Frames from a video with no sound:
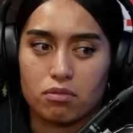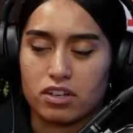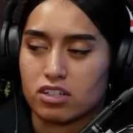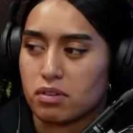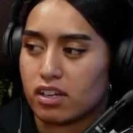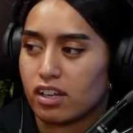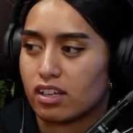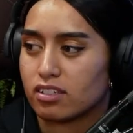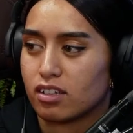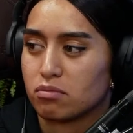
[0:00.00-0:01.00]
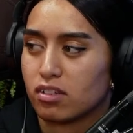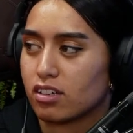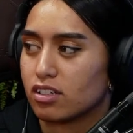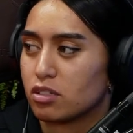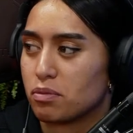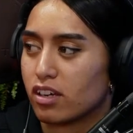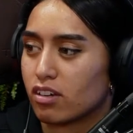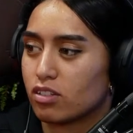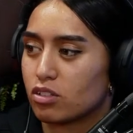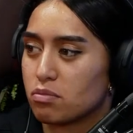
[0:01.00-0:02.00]
know much about that, so I'm not going to speak
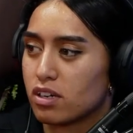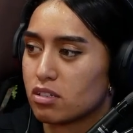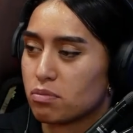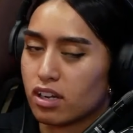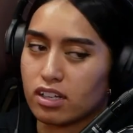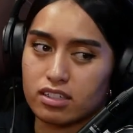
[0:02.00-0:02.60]
on it too much. No, but I